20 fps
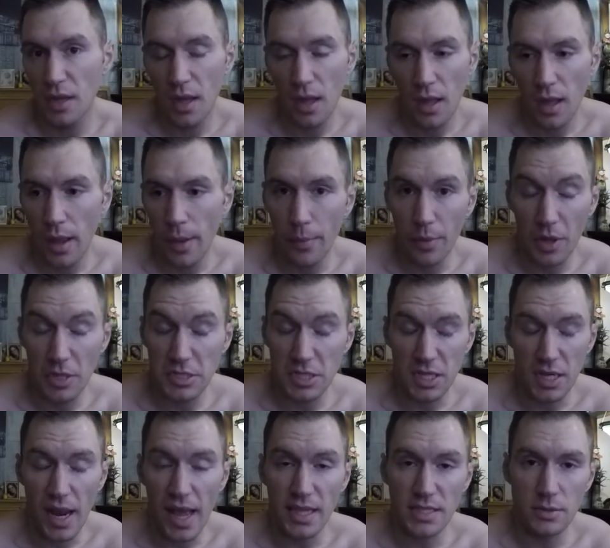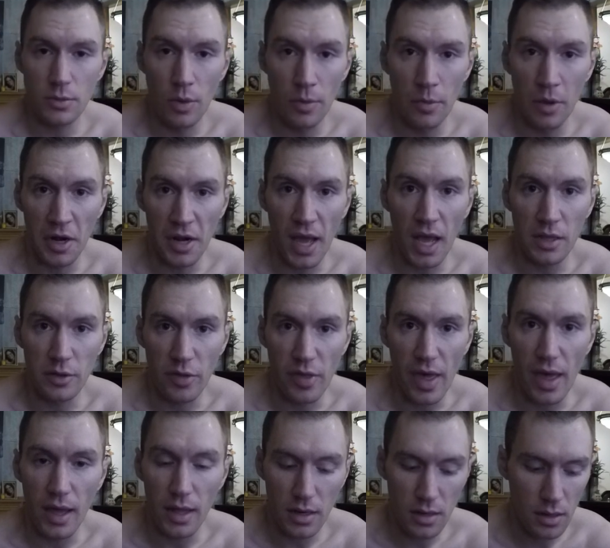and plus he add some more money onto
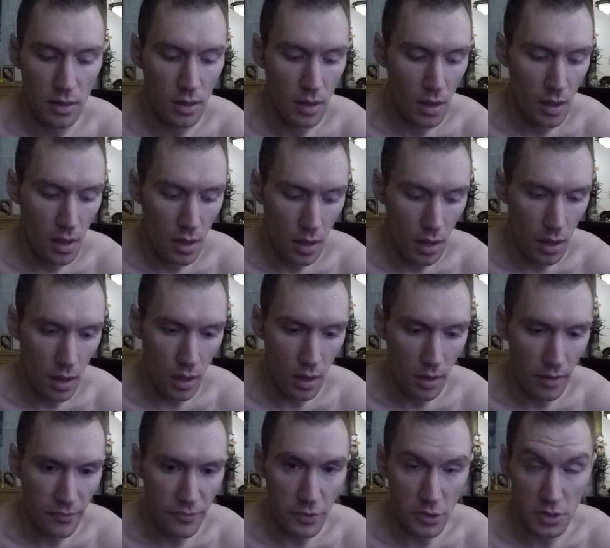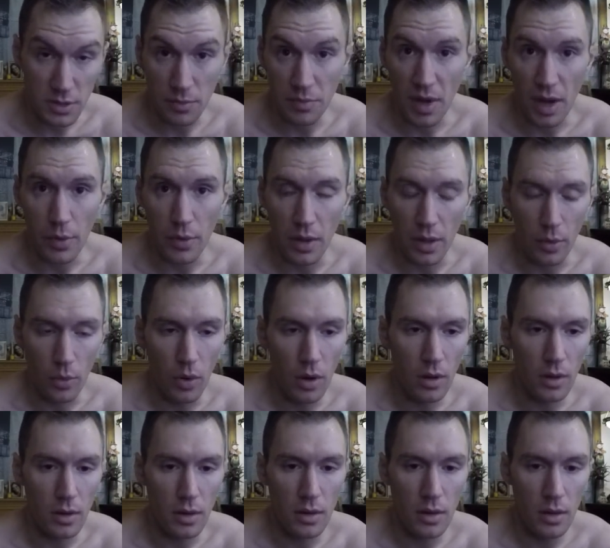that uh, if there's something I really
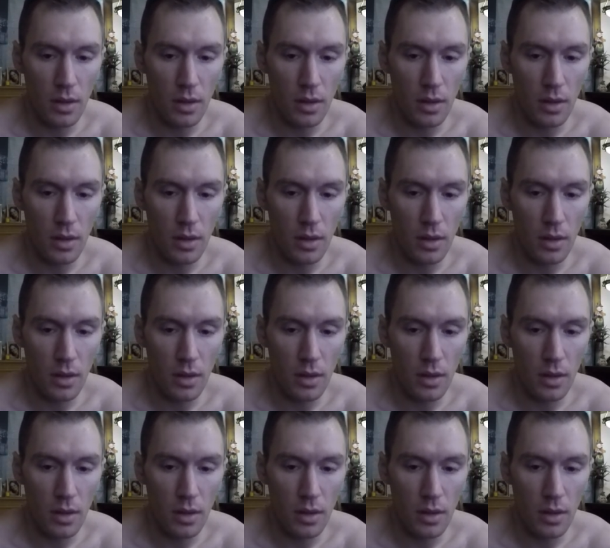wanted.